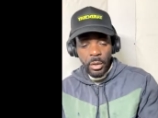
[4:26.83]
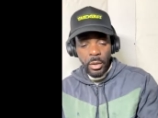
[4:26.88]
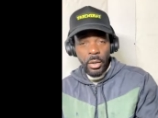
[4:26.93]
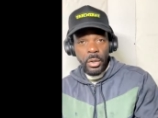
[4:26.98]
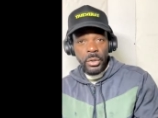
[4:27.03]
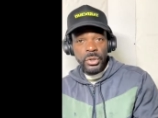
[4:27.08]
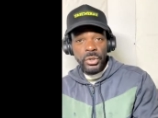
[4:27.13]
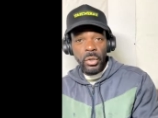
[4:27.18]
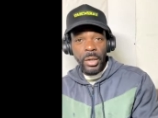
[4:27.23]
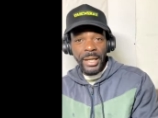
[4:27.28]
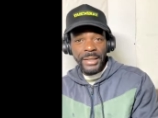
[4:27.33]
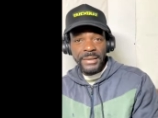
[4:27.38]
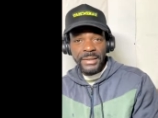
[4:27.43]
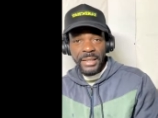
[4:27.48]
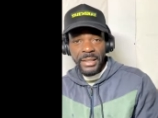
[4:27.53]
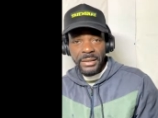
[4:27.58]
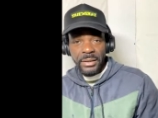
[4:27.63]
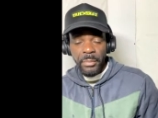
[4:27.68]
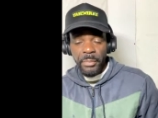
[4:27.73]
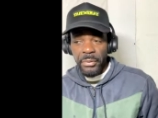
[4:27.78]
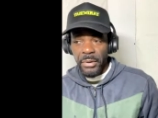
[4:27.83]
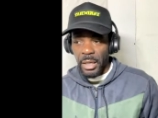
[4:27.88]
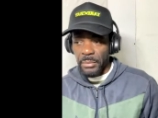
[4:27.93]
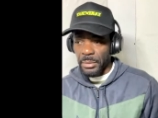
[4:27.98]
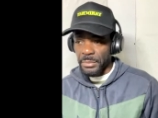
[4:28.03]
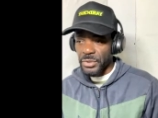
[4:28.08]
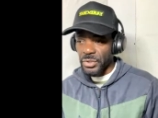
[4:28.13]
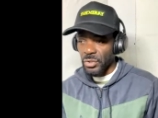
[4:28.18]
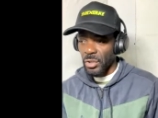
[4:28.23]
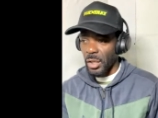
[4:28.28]
So I think the problem
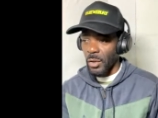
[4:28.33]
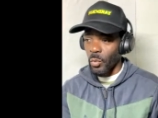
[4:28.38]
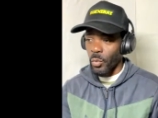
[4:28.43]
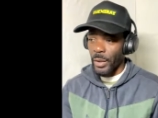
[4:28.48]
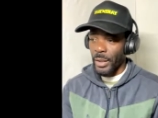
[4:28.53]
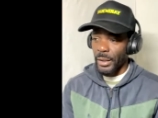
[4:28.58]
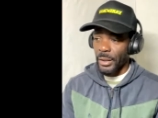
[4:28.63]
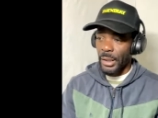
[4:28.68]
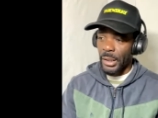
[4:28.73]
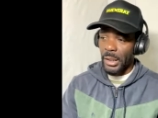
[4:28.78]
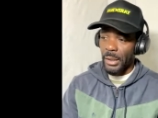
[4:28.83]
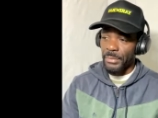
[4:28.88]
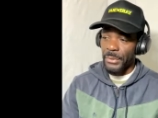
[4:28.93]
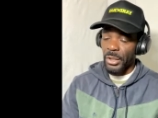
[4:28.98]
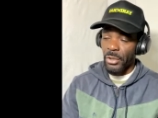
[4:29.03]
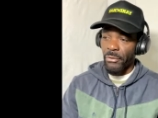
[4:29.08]
start when the